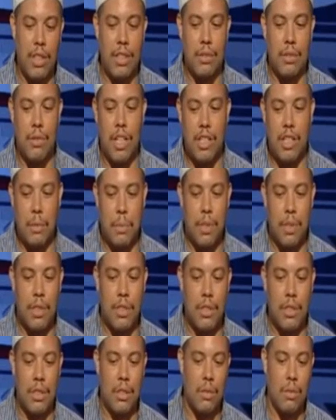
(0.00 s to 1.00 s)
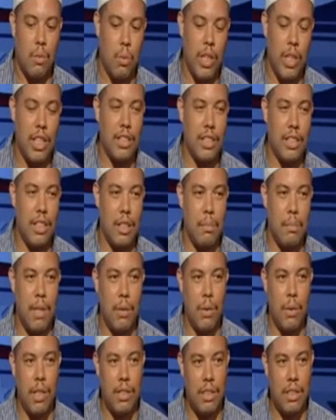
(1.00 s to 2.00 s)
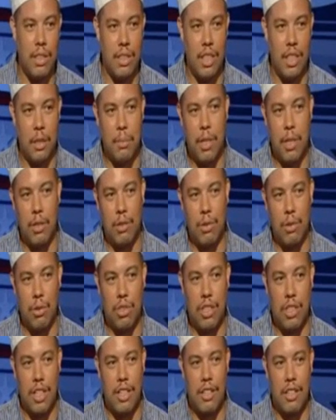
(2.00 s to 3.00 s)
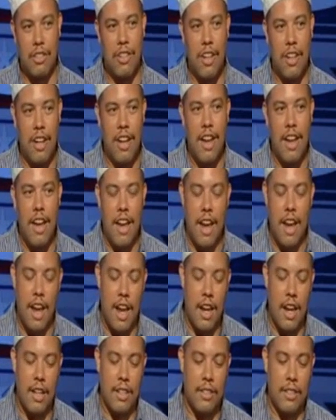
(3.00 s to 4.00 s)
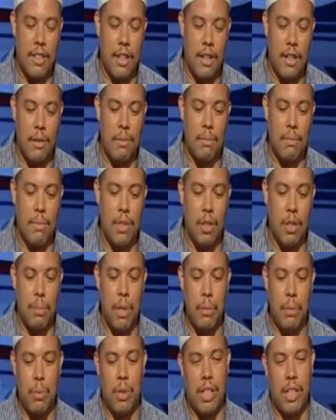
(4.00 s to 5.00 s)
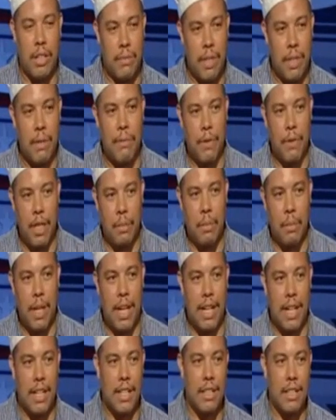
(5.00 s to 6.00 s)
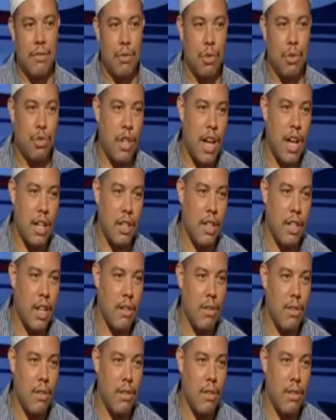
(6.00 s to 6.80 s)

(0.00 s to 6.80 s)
one of these recipes weekly in my weekly email newsletter, and um, you know people would give their feedback and through trial and